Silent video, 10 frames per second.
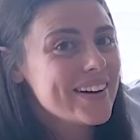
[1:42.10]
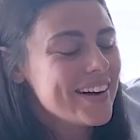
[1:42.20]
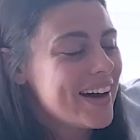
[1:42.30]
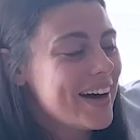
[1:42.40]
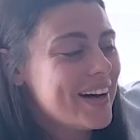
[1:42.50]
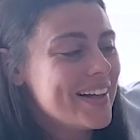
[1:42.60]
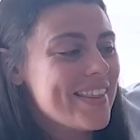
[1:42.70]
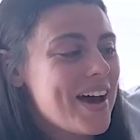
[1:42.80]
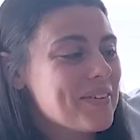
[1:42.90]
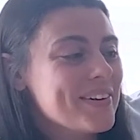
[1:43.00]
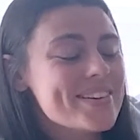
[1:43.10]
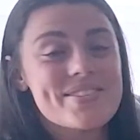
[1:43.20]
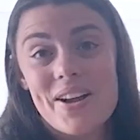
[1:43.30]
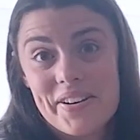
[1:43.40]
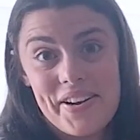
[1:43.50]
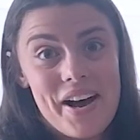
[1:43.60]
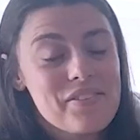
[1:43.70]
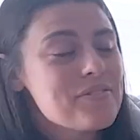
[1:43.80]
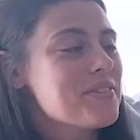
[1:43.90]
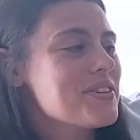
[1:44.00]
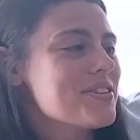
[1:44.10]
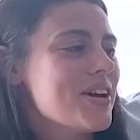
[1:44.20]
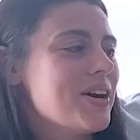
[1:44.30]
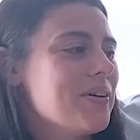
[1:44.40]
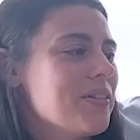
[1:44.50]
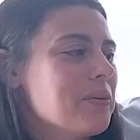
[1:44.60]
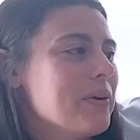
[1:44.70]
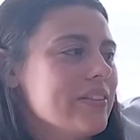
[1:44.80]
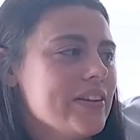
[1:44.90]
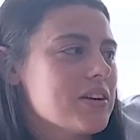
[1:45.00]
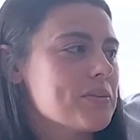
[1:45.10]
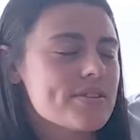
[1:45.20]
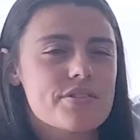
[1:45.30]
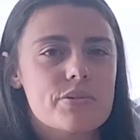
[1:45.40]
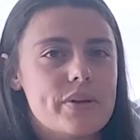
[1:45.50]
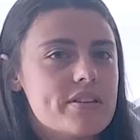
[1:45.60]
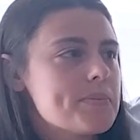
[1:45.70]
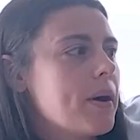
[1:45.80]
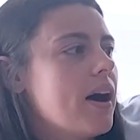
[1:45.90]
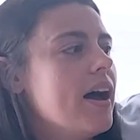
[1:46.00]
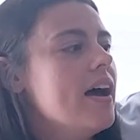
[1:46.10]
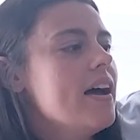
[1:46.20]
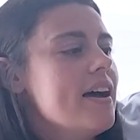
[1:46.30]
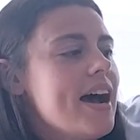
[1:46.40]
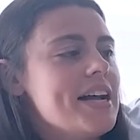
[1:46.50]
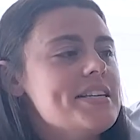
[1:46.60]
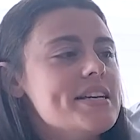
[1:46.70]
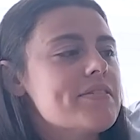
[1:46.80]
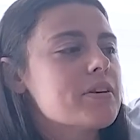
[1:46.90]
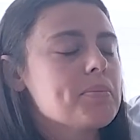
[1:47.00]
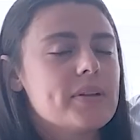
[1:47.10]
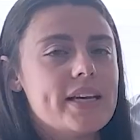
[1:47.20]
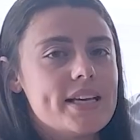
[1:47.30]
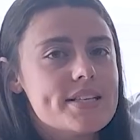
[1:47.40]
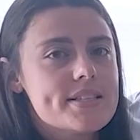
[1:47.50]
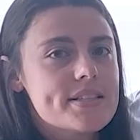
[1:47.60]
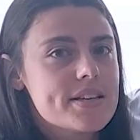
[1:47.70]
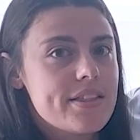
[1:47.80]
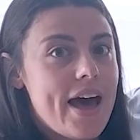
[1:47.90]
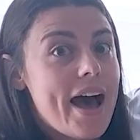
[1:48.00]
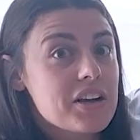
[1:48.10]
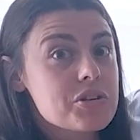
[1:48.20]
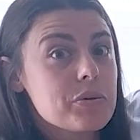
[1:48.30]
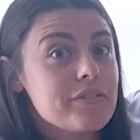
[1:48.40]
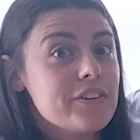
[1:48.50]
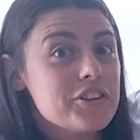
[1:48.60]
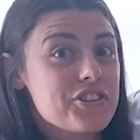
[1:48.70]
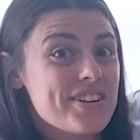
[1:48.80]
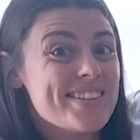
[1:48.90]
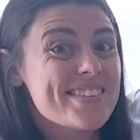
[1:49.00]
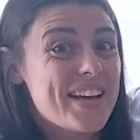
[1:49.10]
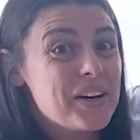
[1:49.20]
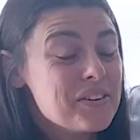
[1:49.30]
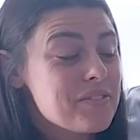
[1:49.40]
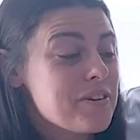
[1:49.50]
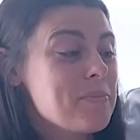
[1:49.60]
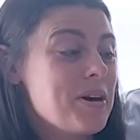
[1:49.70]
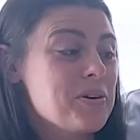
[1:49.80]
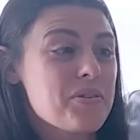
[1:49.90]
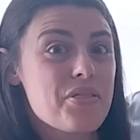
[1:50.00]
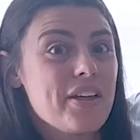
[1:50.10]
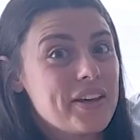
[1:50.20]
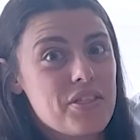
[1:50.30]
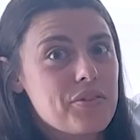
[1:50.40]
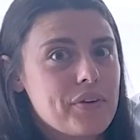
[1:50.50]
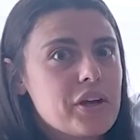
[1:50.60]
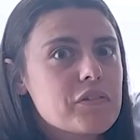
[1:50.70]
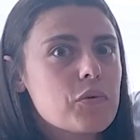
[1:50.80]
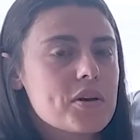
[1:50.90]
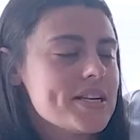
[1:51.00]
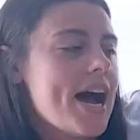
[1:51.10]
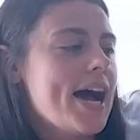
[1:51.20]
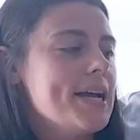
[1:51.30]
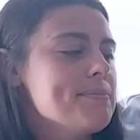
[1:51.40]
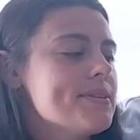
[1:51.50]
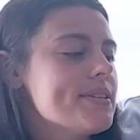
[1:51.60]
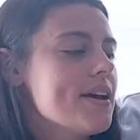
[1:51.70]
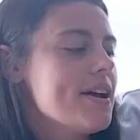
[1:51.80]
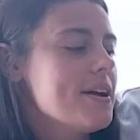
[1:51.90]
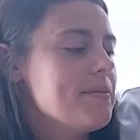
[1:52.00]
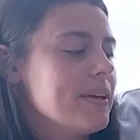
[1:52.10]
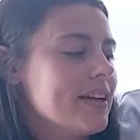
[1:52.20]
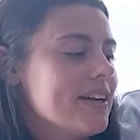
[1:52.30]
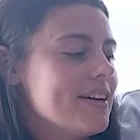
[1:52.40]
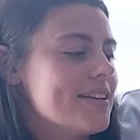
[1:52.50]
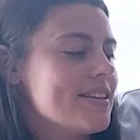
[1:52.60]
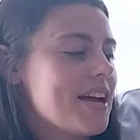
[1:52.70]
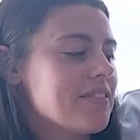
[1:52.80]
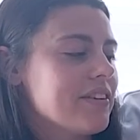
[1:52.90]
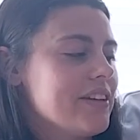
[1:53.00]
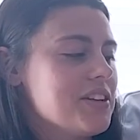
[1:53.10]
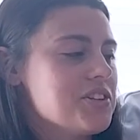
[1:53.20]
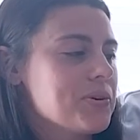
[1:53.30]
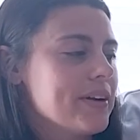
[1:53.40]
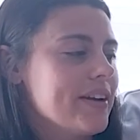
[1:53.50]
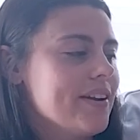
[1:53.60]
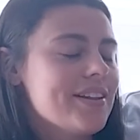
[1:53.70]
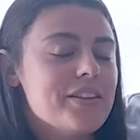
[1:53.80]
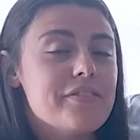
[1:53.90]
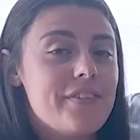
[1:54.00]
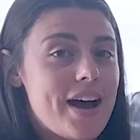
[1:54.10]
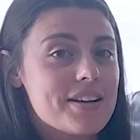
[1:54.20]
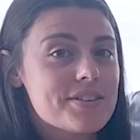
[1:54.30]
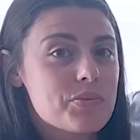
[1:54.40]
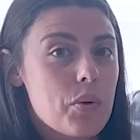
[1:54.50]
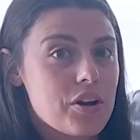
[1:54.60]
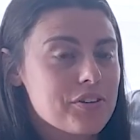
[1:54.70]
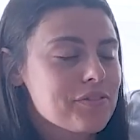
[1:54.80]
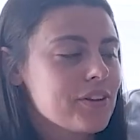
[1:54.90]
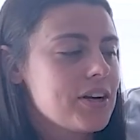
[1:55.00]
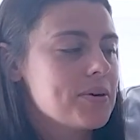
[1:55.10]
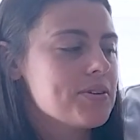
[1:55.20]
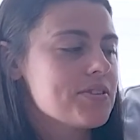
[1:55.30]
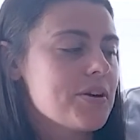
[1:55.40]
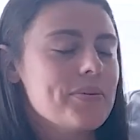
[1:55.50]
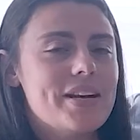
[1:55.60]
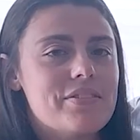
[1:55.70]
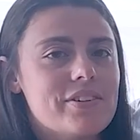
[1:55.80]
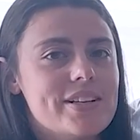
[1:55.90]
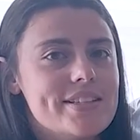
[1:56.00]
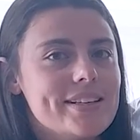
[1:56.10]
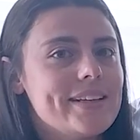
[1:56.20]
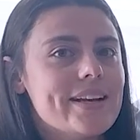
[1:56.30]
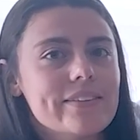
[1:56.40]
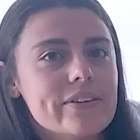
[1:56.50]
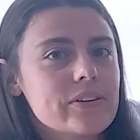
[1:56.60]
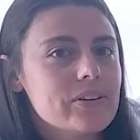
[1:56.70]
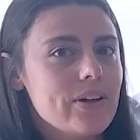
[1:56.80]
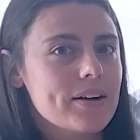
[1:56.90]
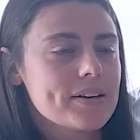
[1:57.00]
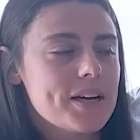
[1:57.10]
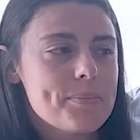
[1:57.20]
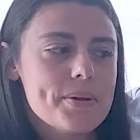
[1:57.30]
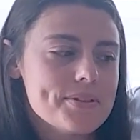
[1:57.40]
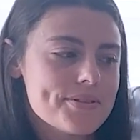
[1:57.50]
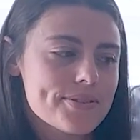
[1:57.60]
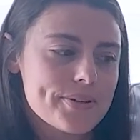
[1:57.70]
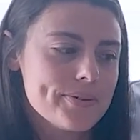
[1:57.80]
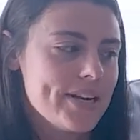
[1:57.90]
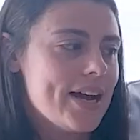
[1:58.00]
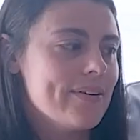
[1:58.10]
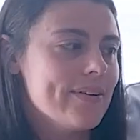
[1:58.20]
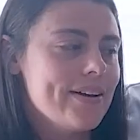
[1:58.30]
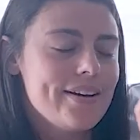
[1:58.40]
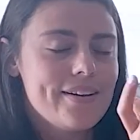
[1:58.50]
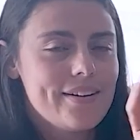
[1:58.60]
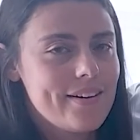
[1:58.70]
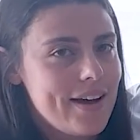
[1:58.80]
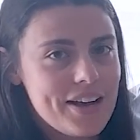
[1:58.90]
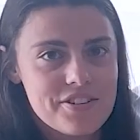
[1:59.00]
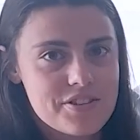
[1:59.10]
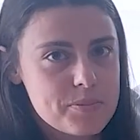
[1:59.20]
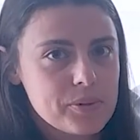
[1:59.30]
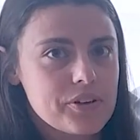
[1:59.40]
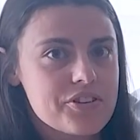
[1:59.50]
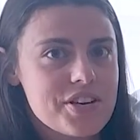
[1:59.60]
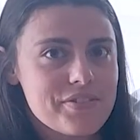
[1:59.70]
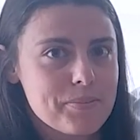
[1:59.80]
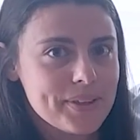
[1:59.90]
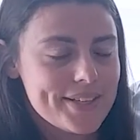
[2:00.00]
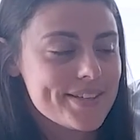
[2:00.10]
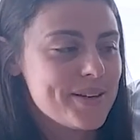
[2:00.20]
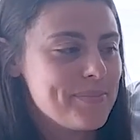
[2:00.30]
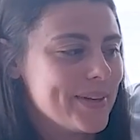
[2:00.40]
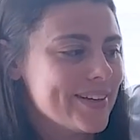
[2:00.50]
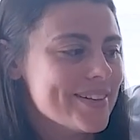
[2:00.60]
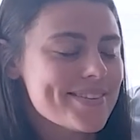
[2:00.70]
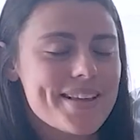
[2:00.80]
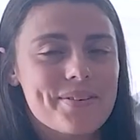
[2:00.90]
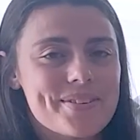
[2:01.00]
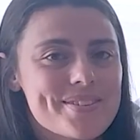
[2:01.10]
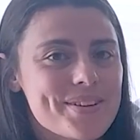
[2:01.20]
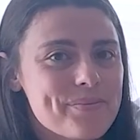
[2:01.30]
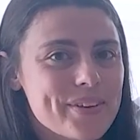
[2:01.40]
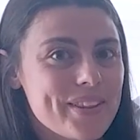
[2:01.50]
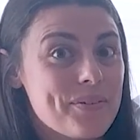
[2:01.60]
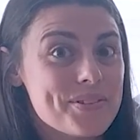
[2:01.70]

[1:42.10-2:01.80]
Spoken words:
that was not enough. So the 1 liter was the sweet spot. I did replace the actual filter itself about like 3 or 4 times because I really enjoyed the fast water flow. So whenever it did get a little clogged up and slowed down, I just splurged and replaced it because that was something that was